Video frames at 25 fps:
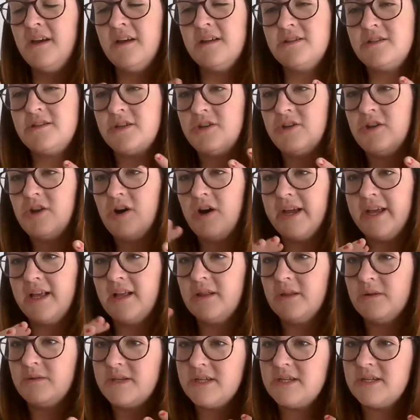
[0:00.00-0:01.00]
to not
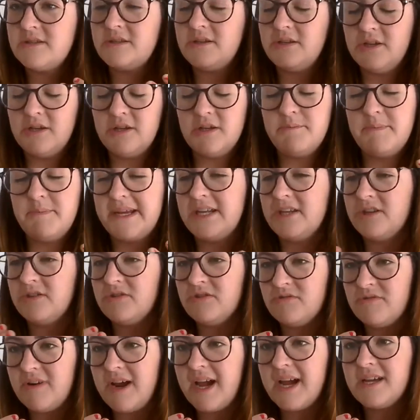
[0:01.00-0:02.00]
include dis- be
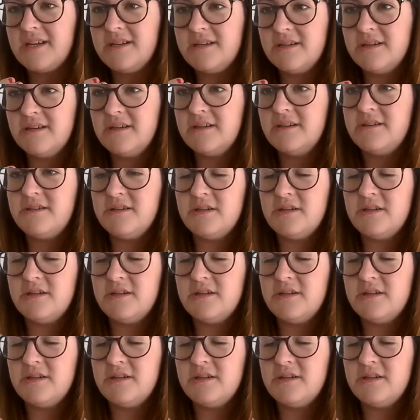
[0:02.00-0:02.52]
distracted,